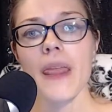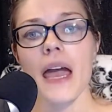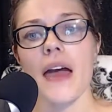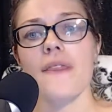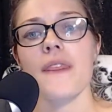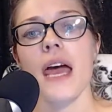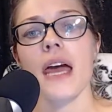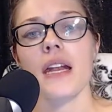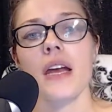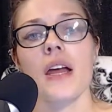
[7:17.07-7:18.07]
And
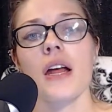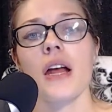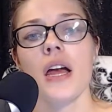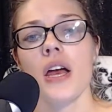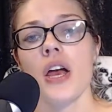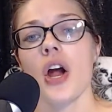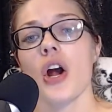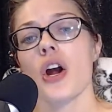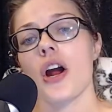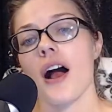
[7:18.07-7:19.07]
then
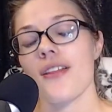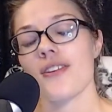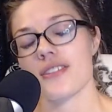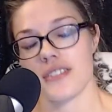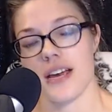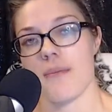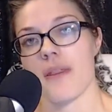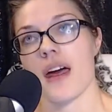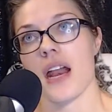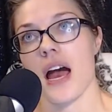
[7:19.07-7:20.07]
her other tip
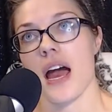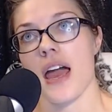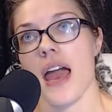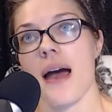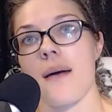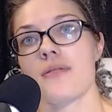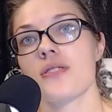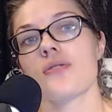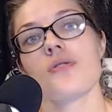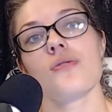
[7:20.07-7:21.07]
that I
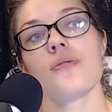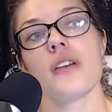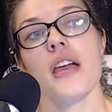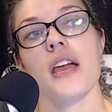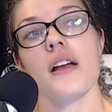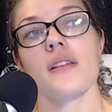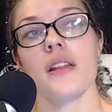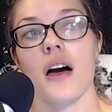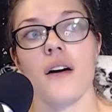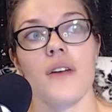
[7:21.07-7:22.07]
absolutely
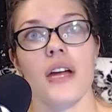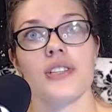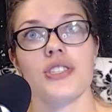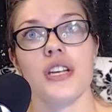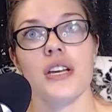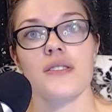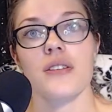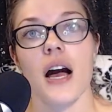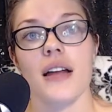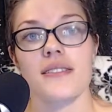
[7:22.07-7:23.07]
love, and she is
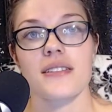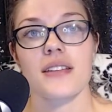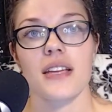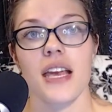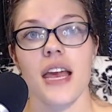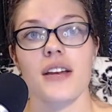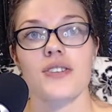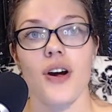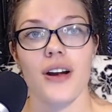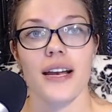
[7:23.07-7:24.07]
constantly
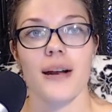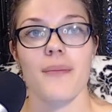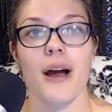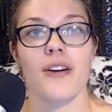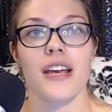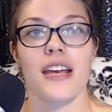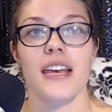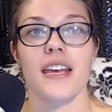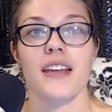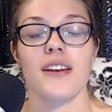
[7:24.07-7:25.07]
talking about it
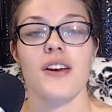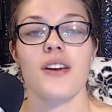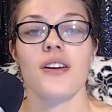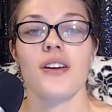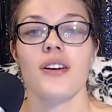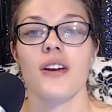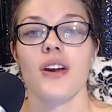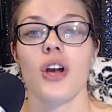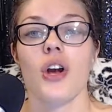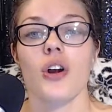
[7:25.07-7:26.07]
in
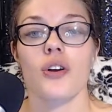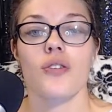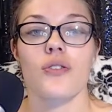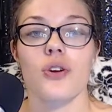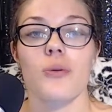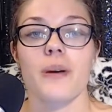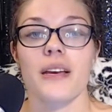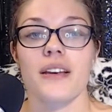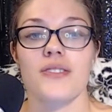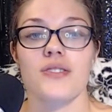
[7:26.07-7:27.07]
her group,
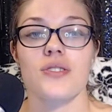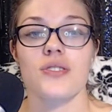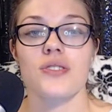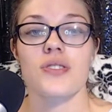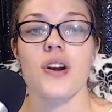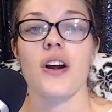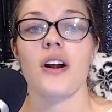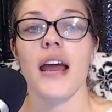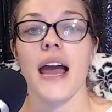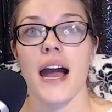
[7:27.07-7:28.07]
is to
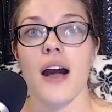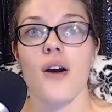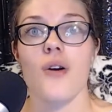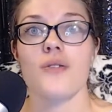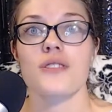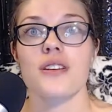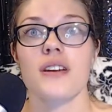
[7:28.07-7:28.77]
start out